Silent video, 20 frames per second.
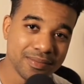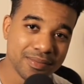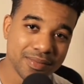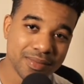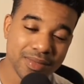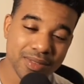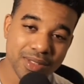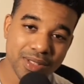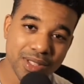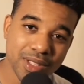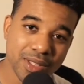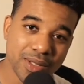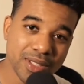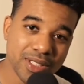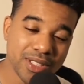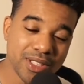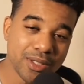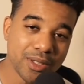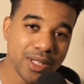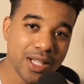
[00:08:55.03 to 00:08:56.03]
You know, I
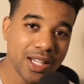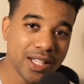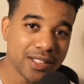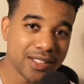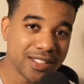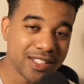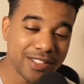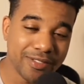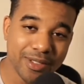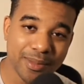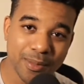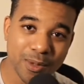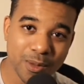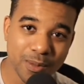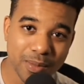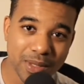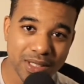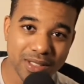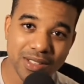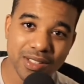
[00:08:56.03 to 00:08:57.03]
still got 7 more
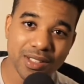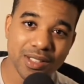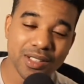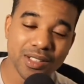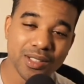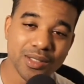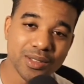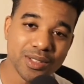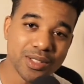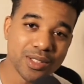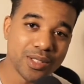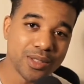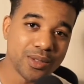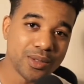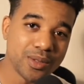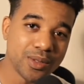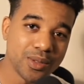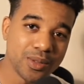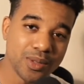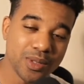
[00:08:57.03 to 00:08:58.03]
months to go. So
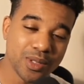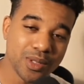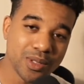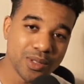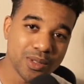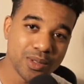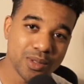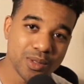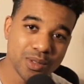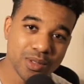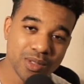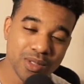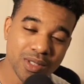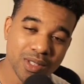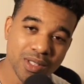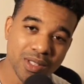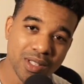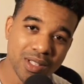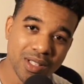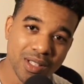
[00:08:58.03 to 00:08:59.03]
who knows
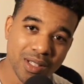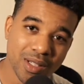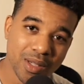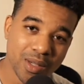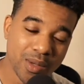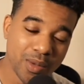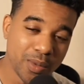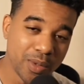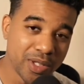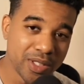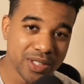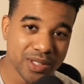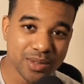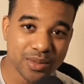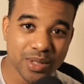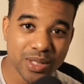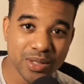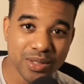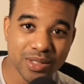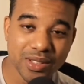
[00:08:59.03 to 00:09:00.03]
where this
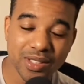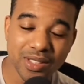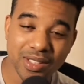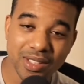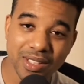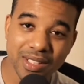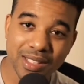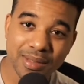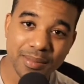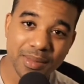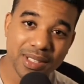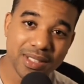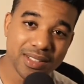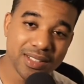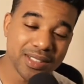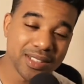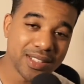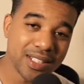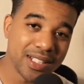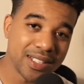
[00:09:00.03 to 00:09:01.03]
road's going to lead me
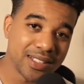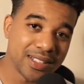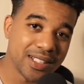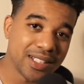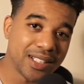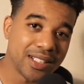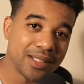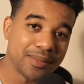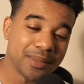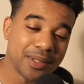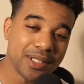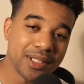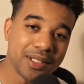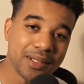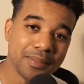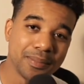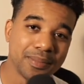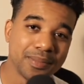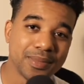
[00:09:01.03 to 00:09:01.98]
till that time come.